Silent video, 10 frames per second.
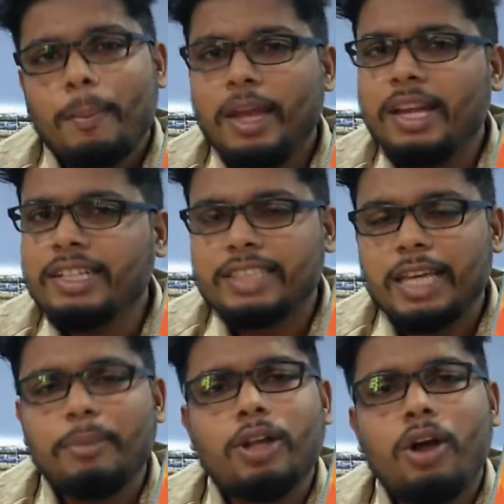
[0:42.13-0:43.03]
mainly
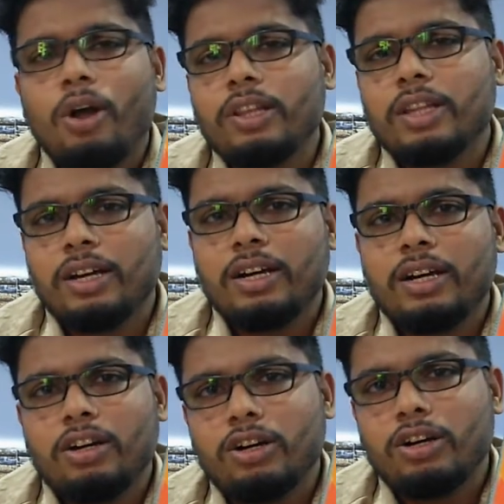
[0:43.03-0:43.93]
same in all
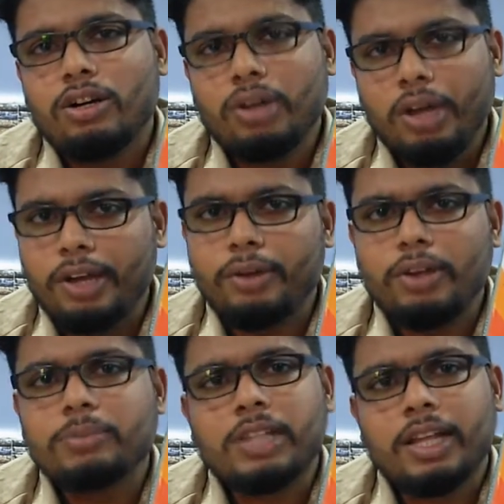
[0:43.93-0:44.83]
the
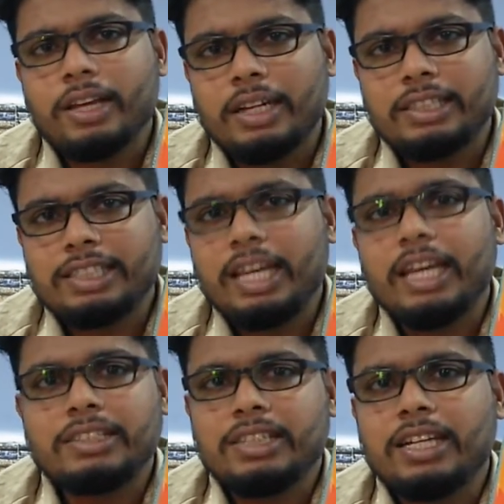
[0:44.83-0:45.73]
curriculums like
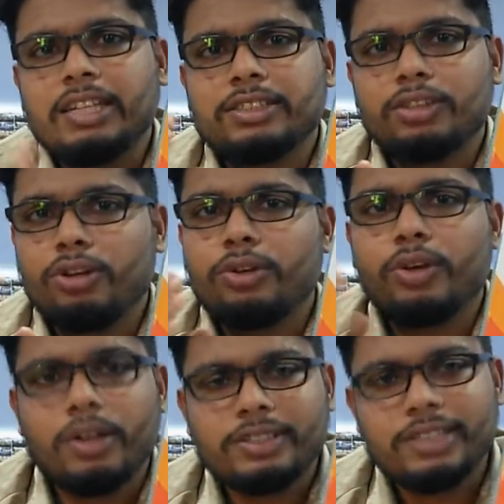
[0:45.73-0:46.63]
CA, CS, or you
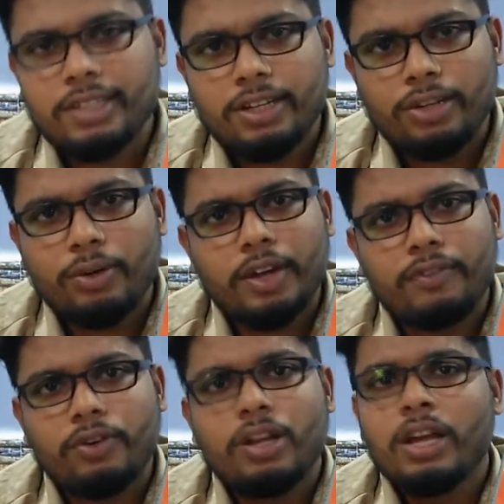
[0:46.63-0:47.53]
can say look at
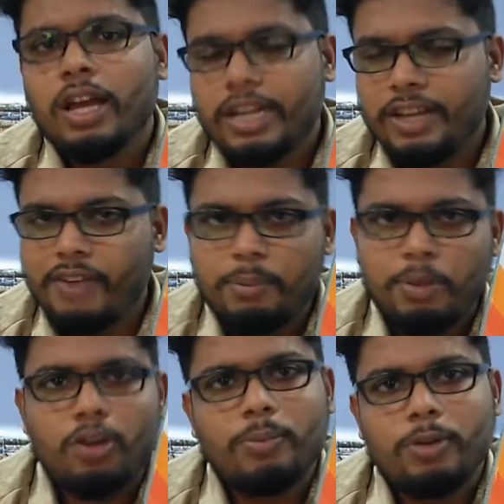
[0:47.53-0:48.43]
for TY
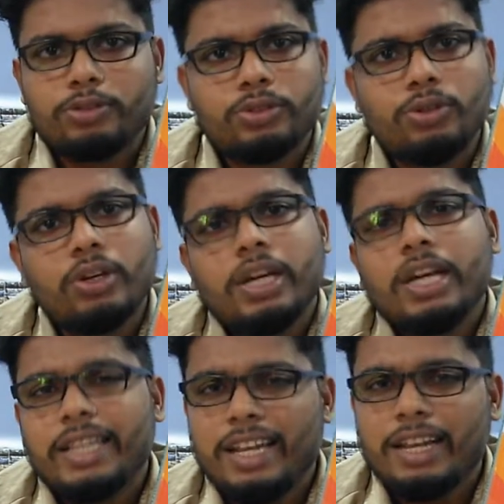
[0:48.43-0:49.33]
BCom also.
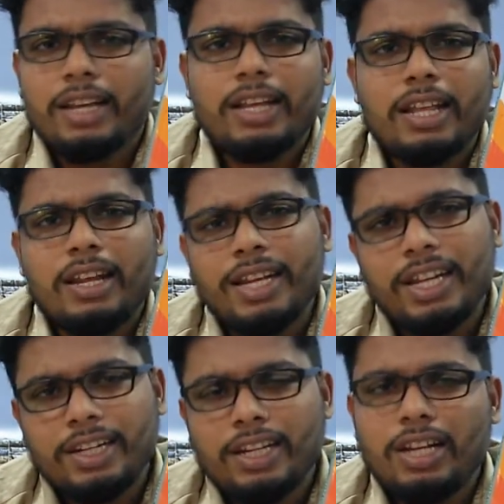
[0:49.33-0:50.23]
There are
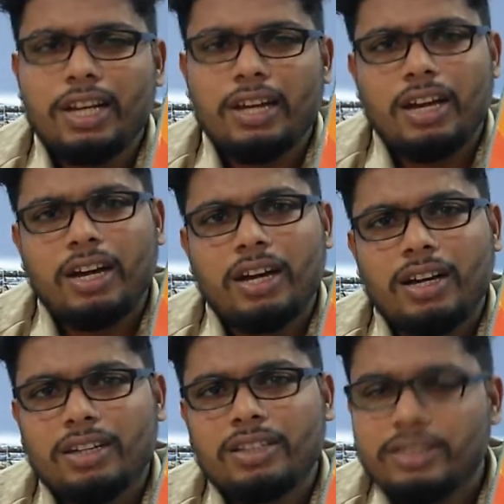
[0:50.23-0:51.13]

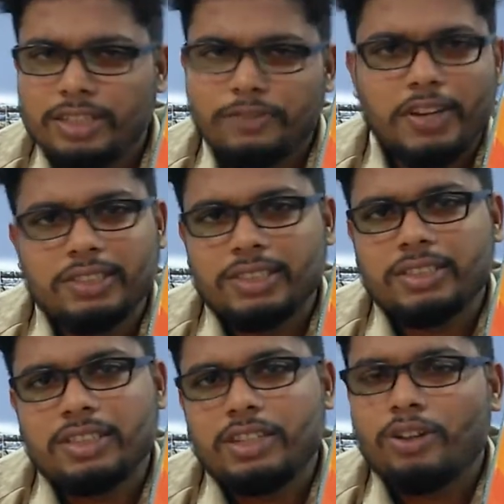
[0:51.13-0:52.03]
little
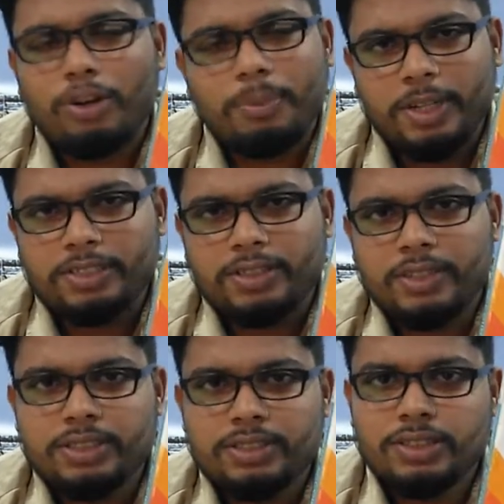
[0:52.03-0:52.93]
differences, not major
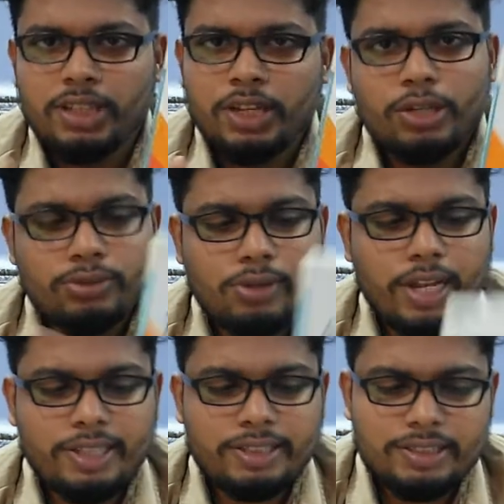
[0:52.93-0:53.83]
ones. So
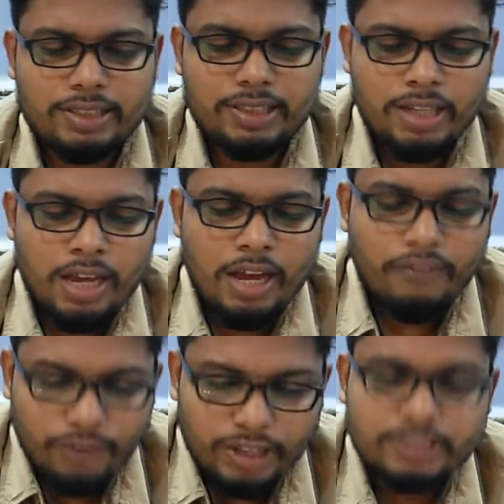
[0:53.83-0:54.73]
let's
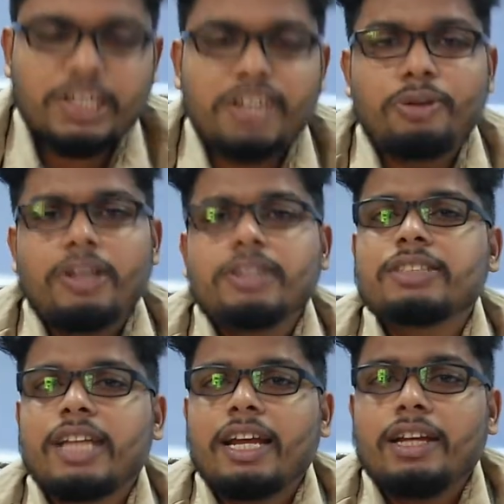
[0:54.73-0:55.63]
first try to
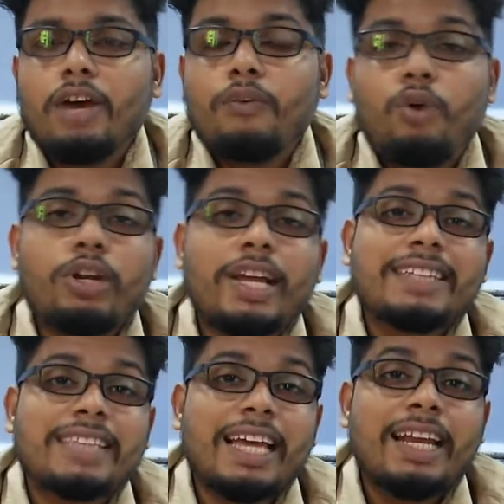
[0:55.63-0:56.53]
understand what
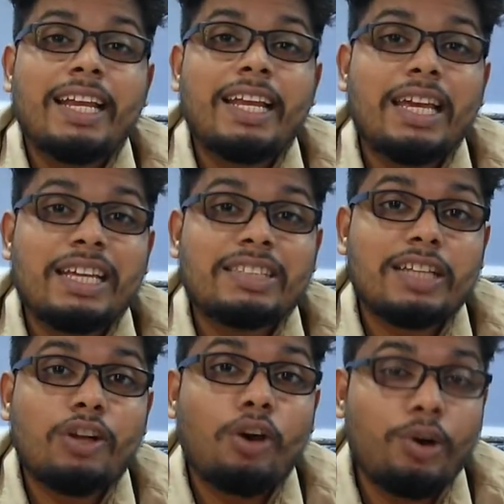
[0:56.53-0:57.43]
exactly is
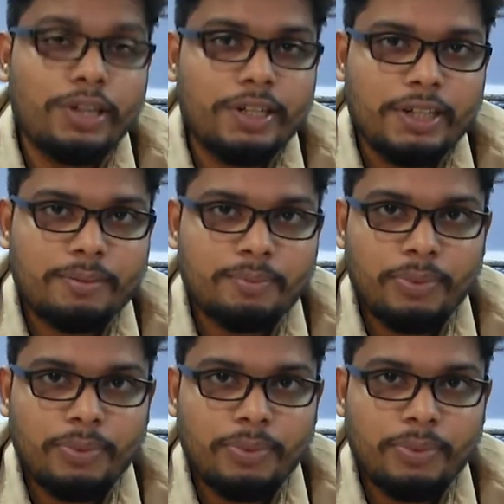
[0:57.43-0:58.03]
an auditing.